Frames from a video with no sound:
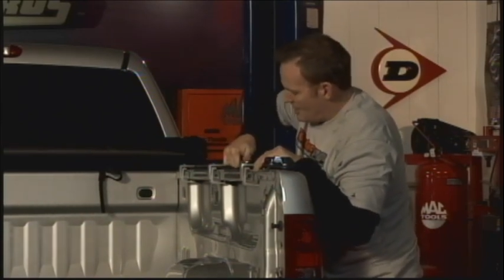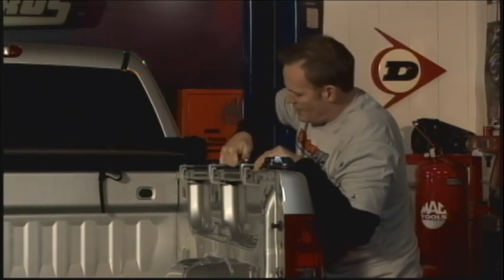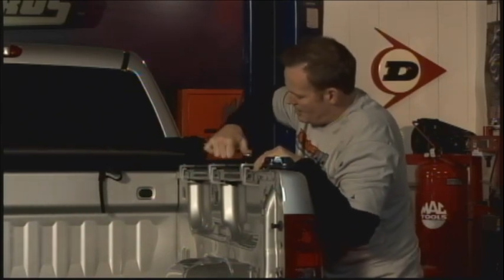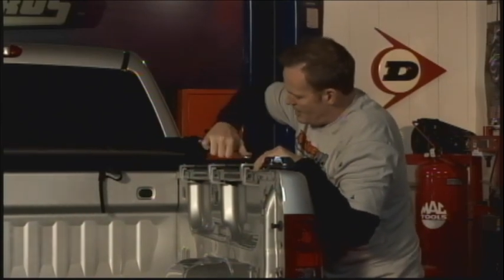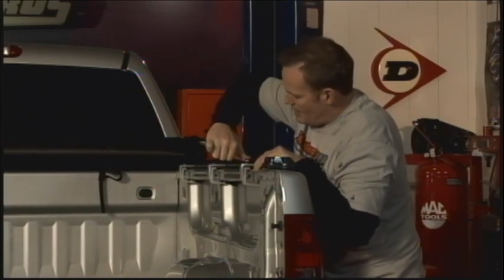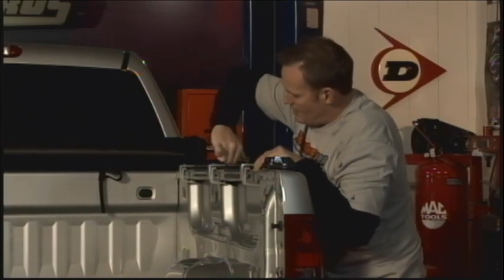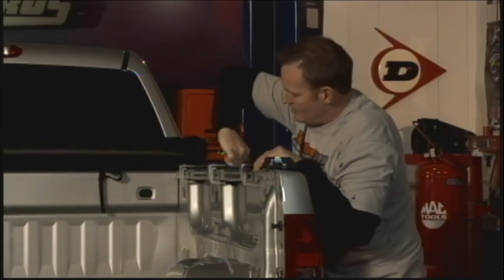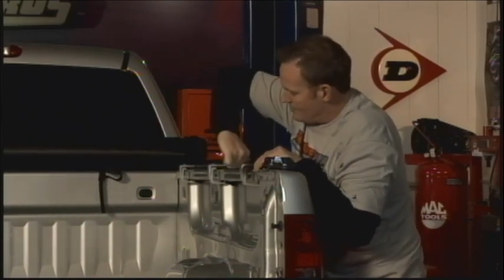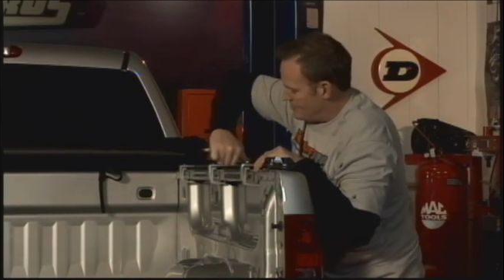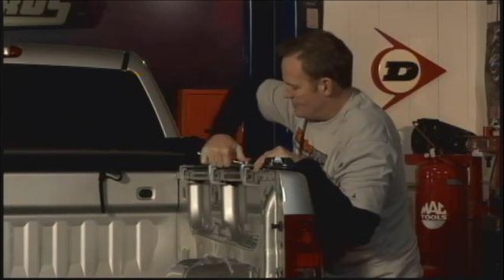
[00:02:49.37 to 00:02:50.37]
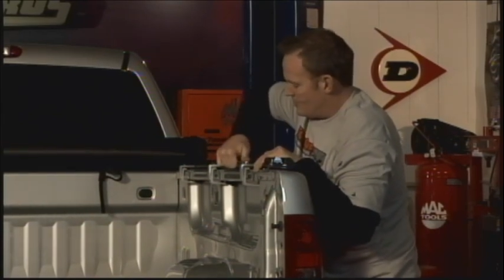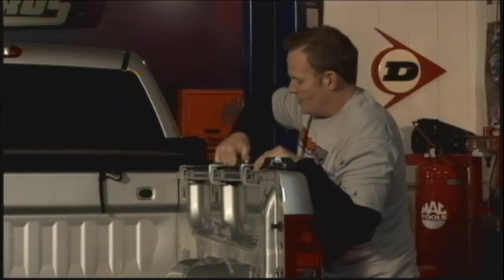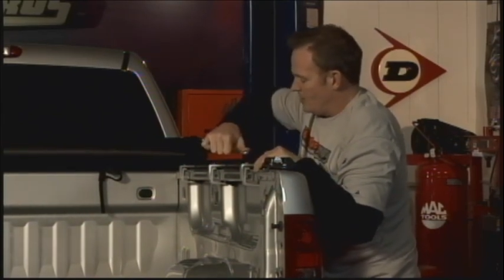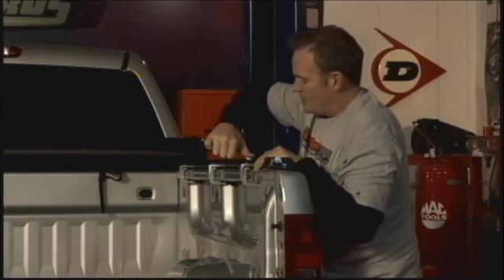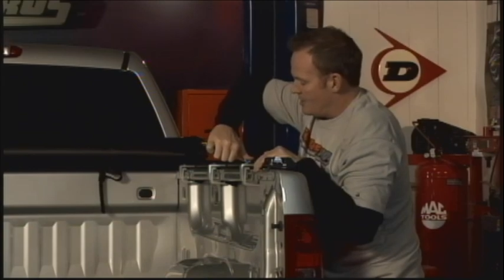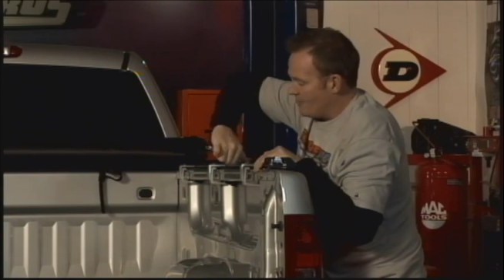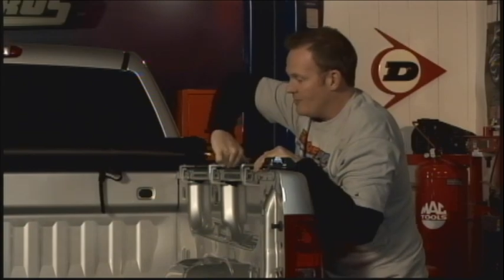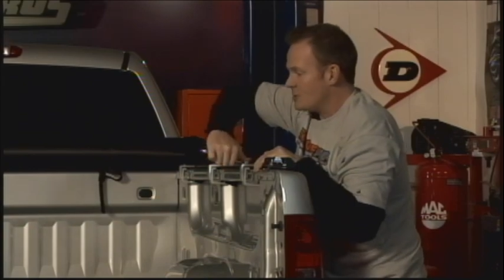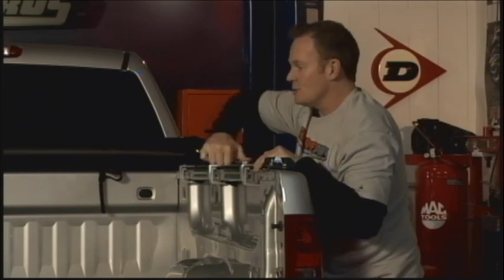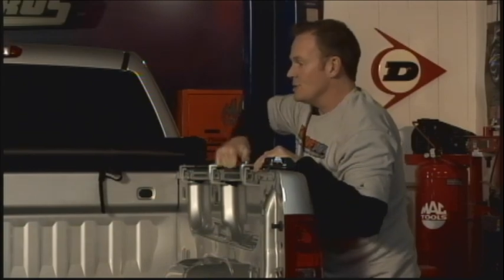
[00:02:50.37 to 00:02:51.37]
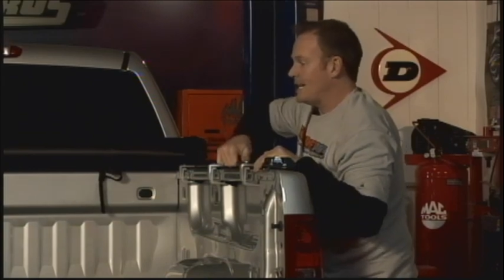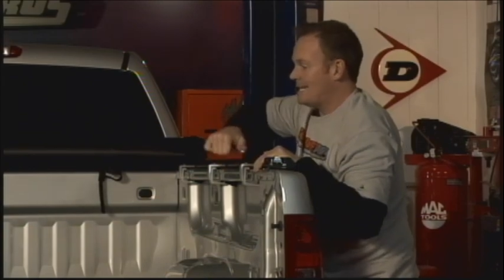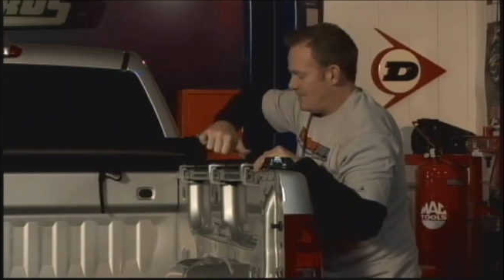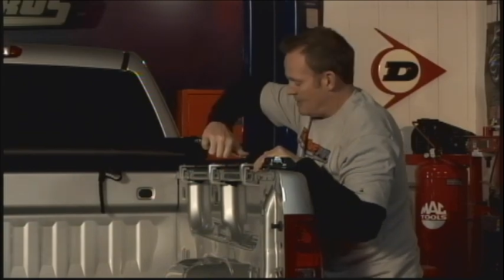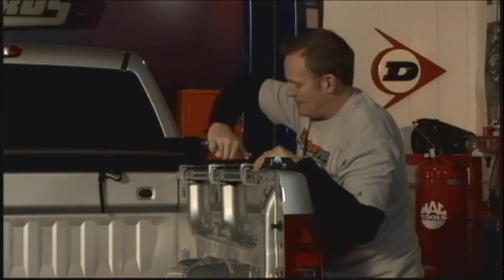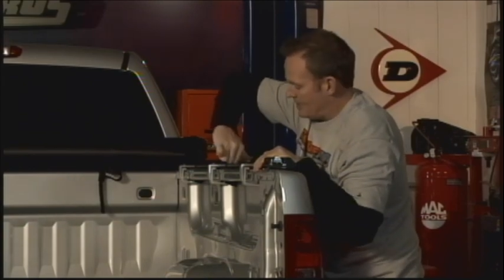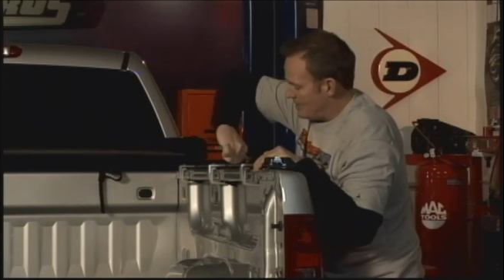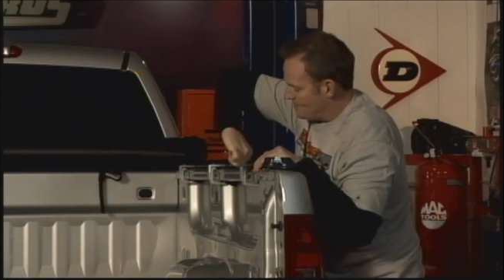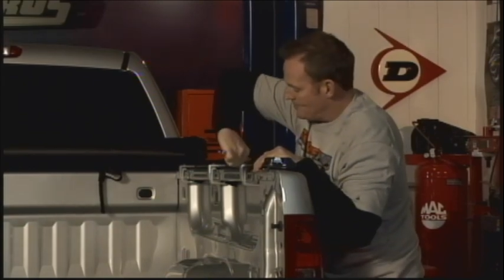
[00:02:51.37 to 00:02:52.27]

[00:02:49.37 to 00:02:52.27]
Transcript: and now we're putting the official Tighten on there.